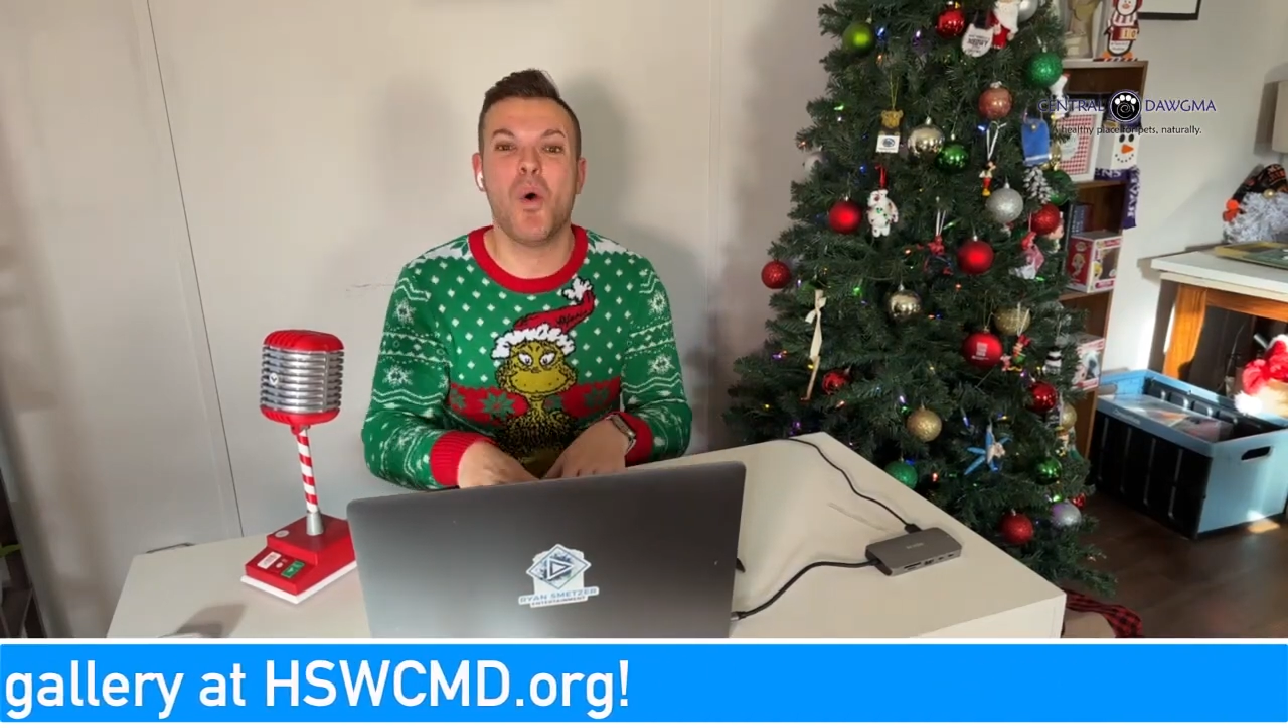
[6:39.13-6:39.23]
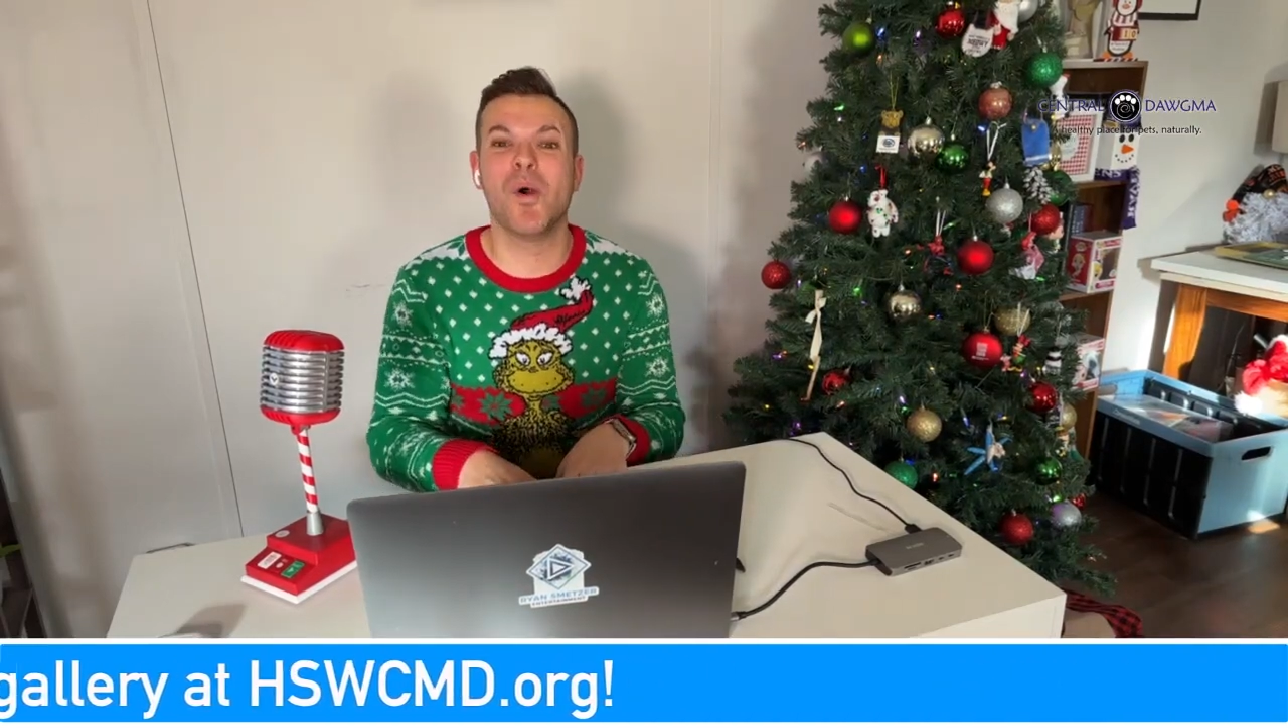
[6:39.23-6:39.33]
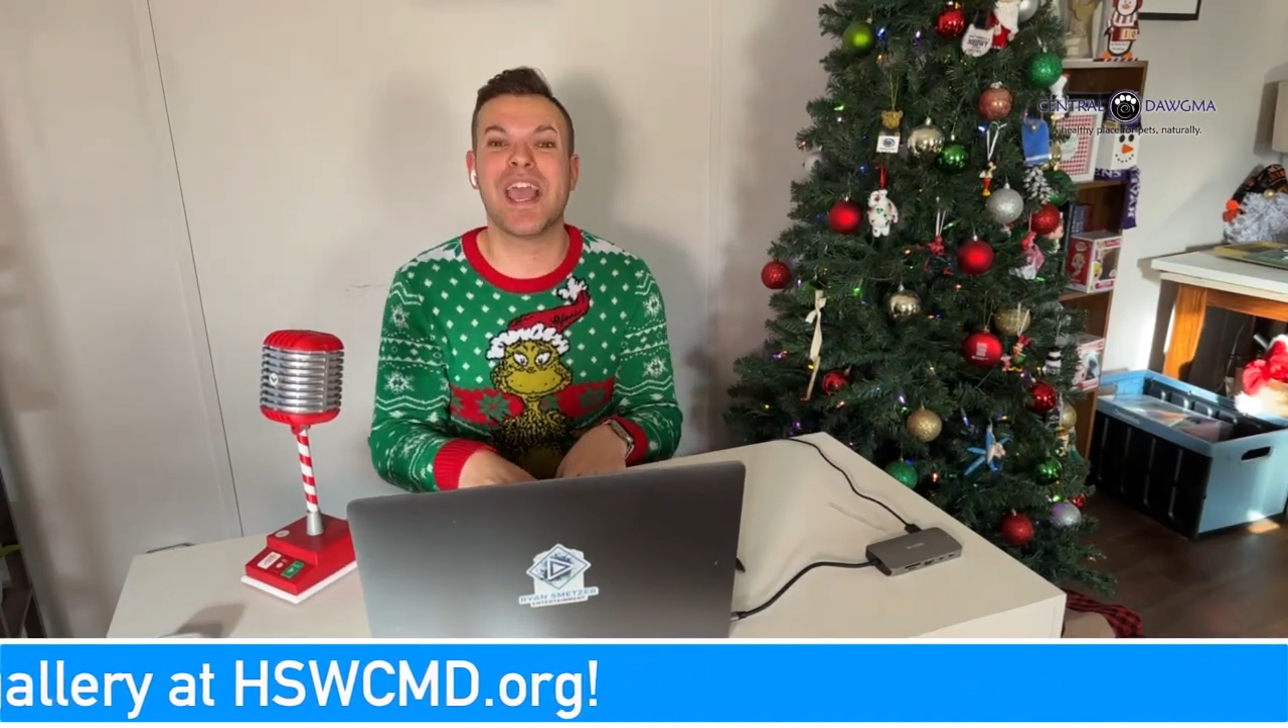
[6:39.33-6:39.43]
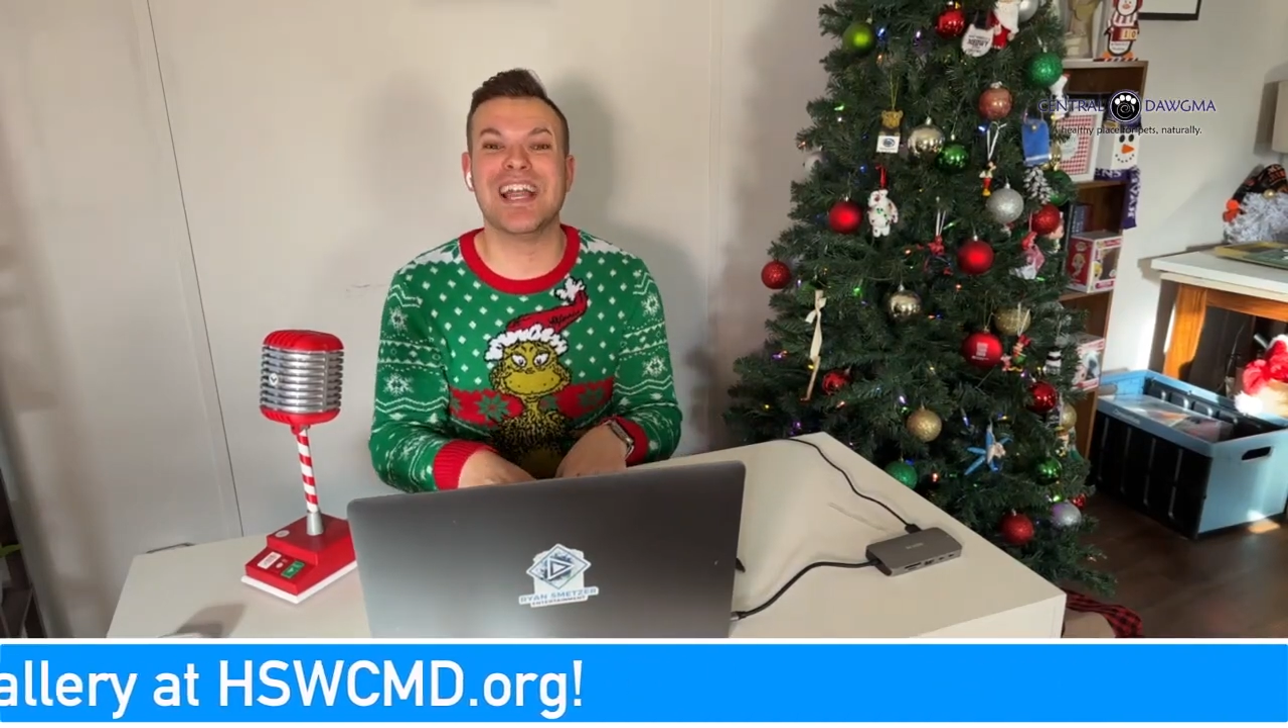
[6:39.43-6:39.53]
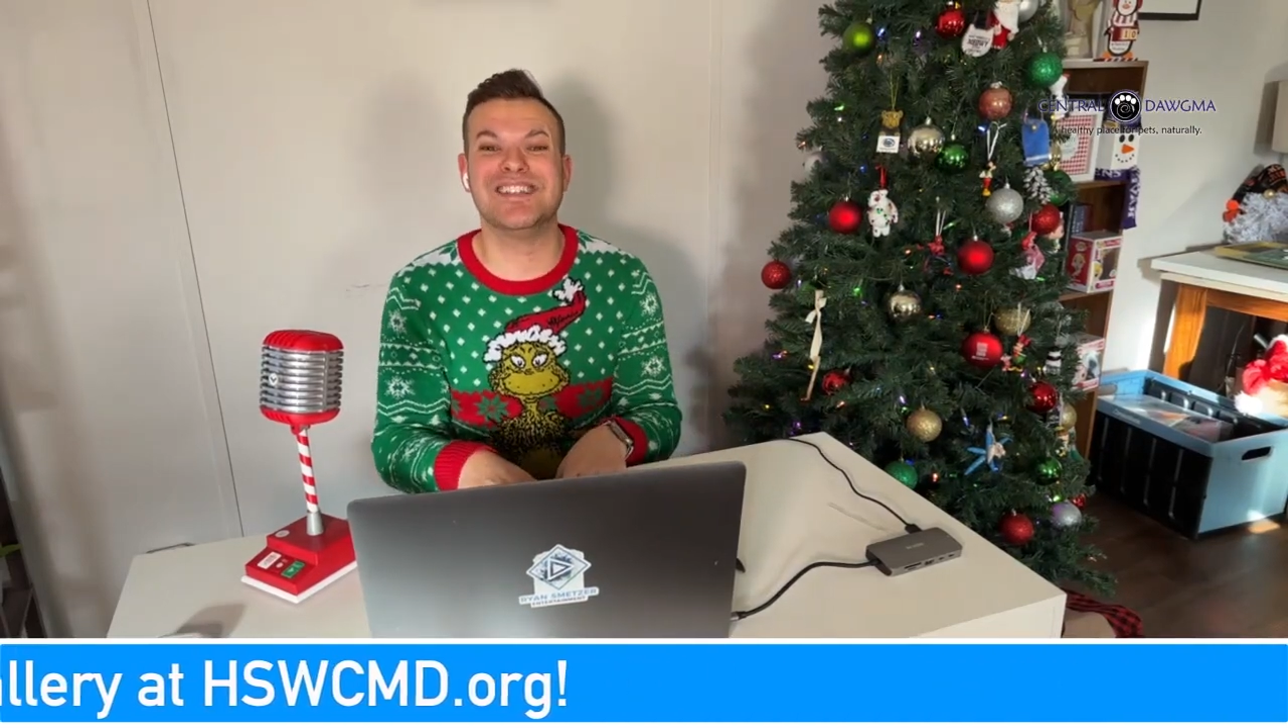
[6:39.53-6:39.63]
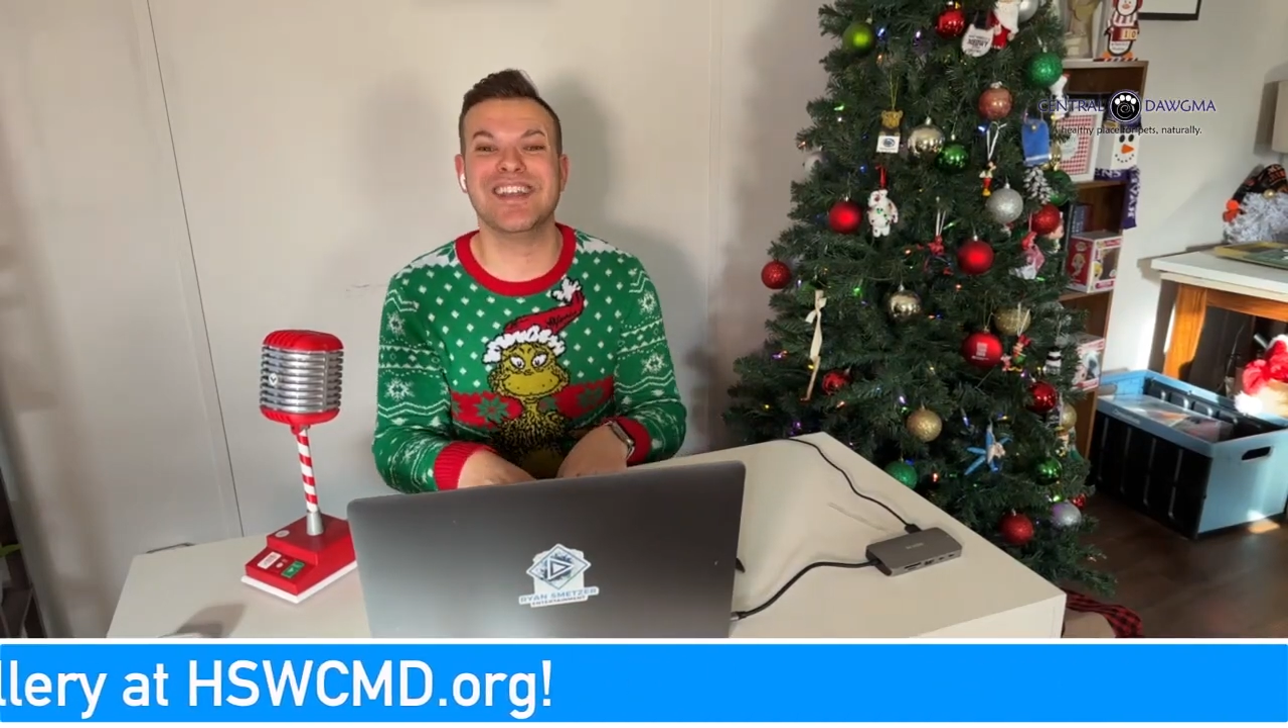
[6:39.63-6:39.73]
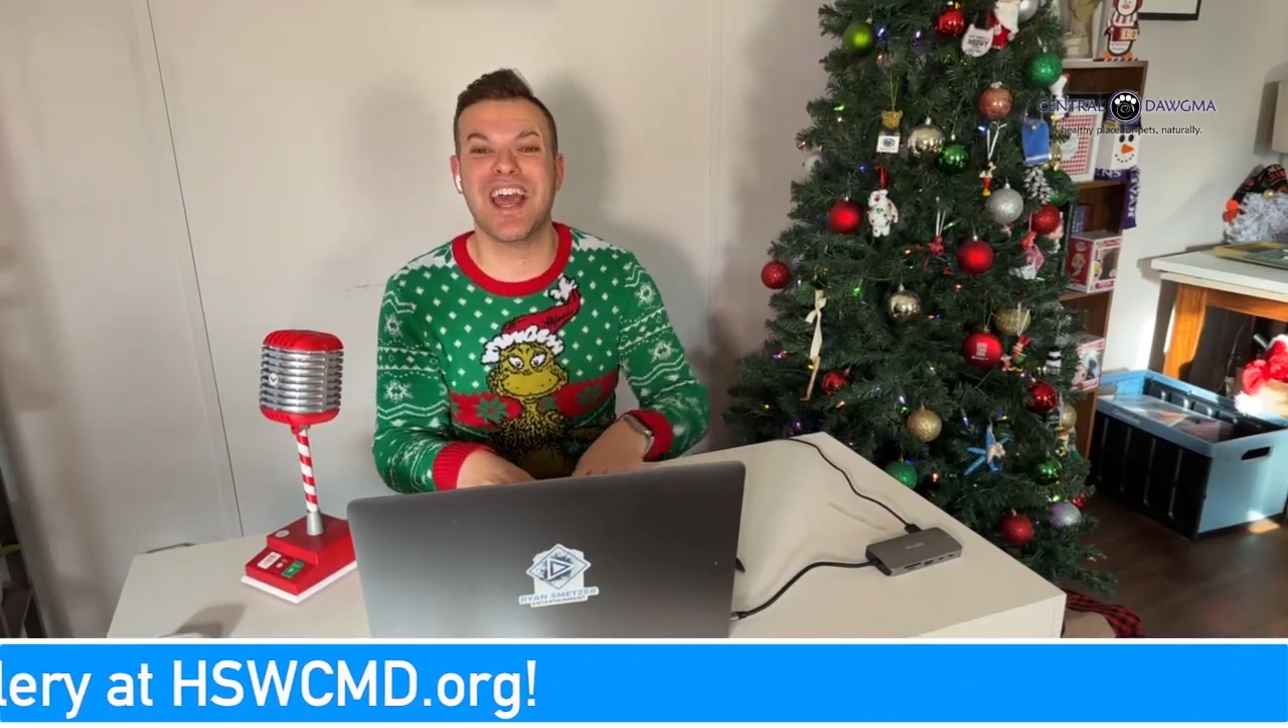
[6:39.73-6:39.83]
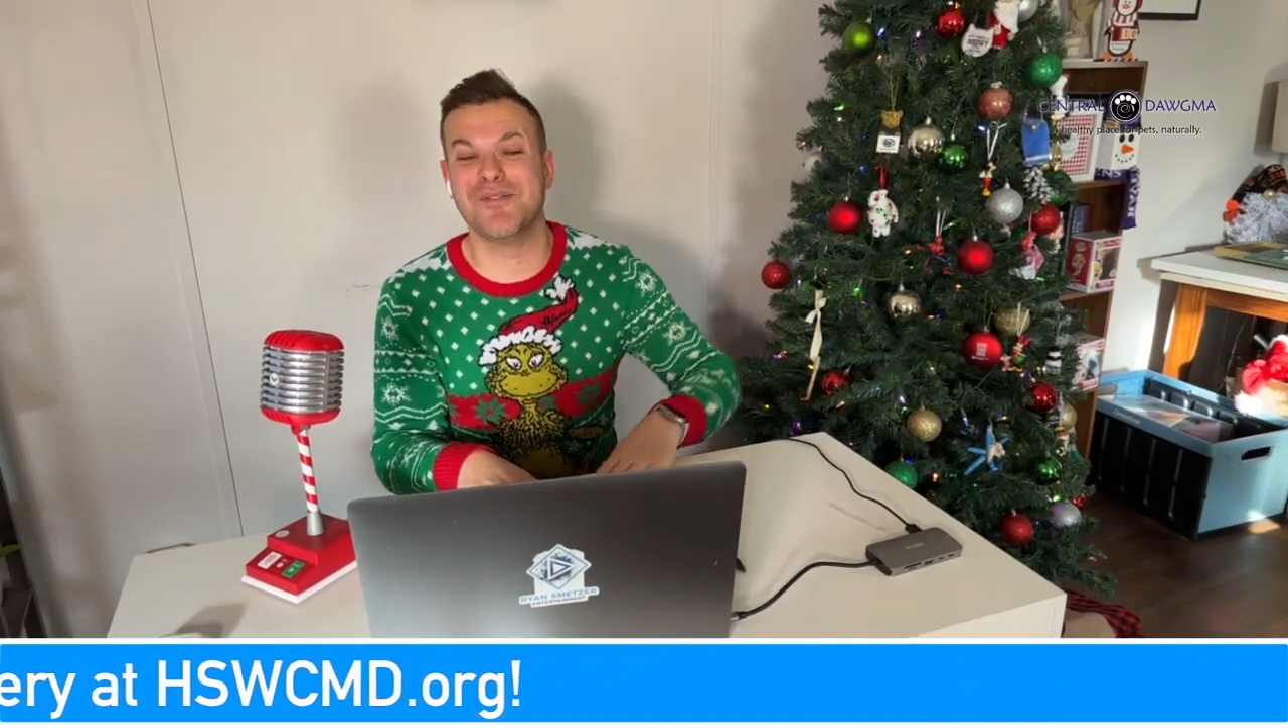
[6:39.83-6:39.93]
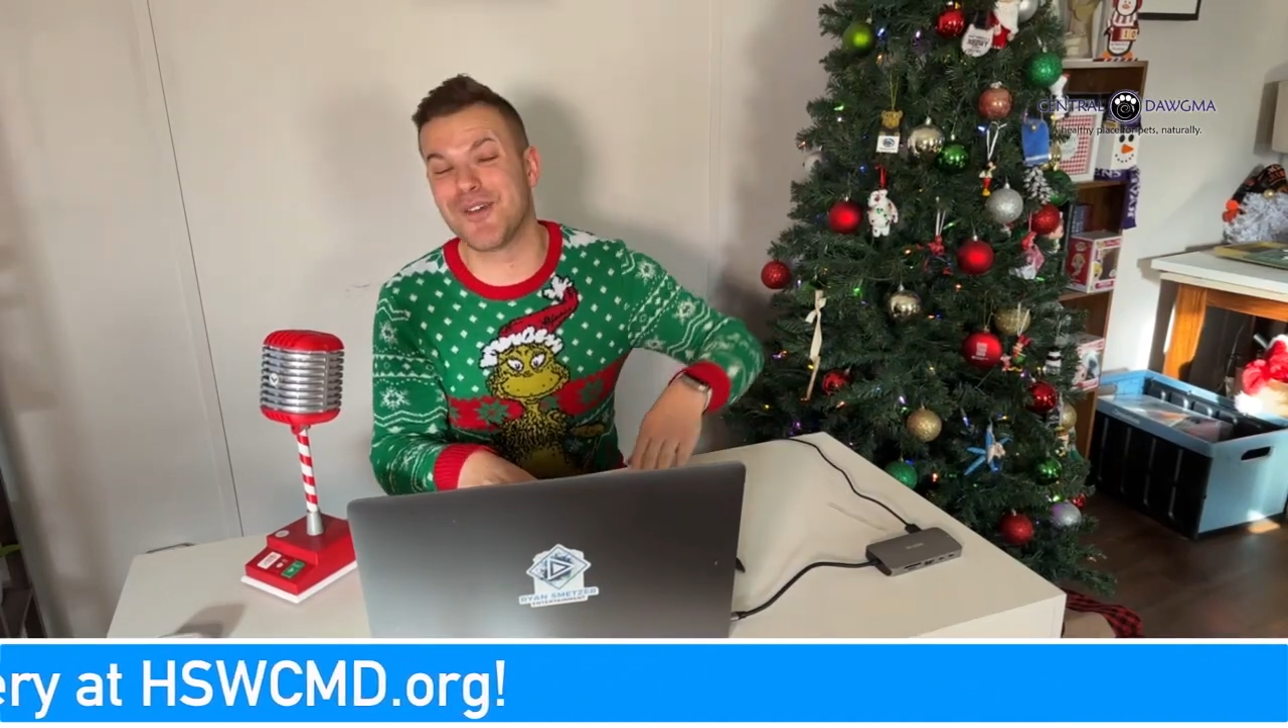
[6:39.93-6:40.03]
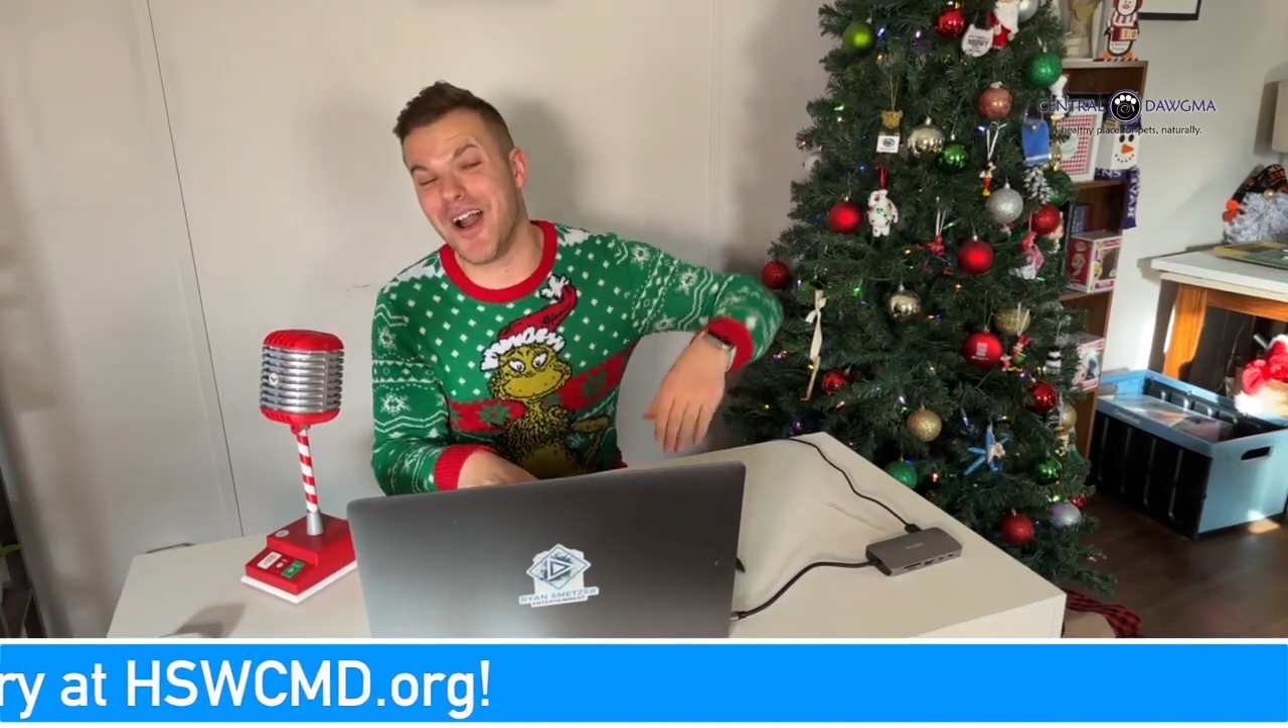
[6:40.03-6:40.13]
We'll catch you
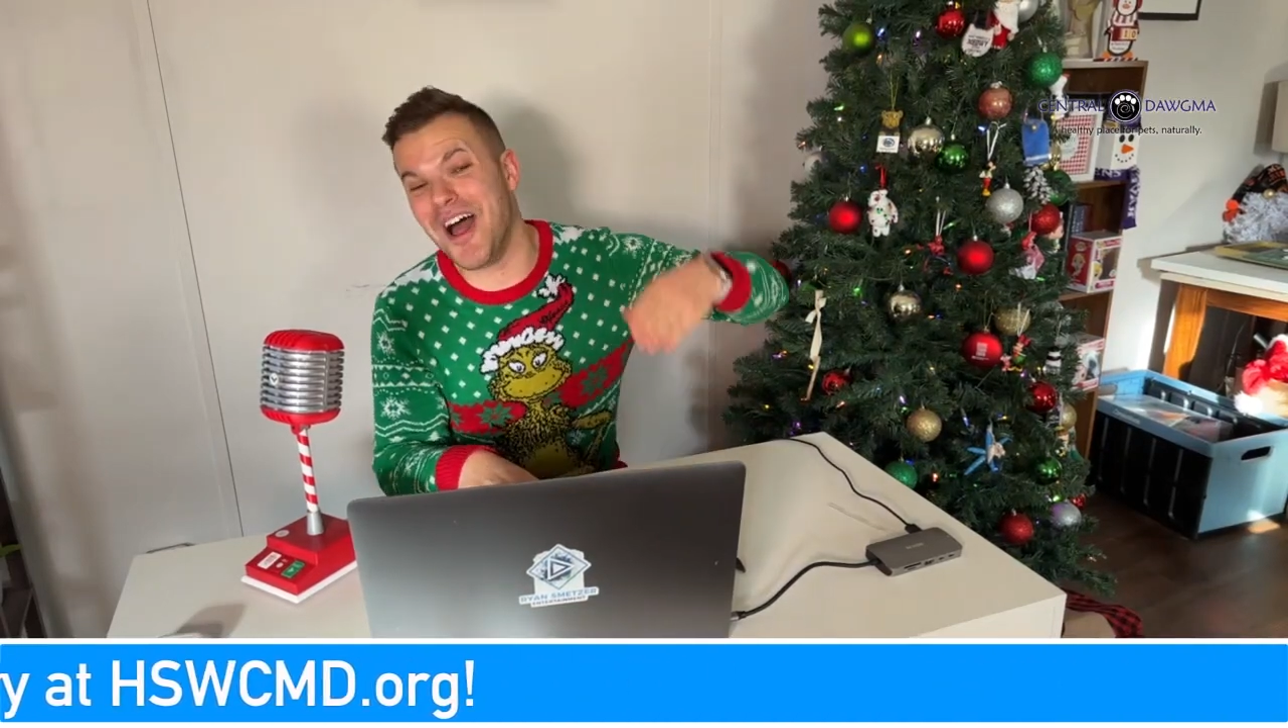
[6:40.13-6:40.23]
again for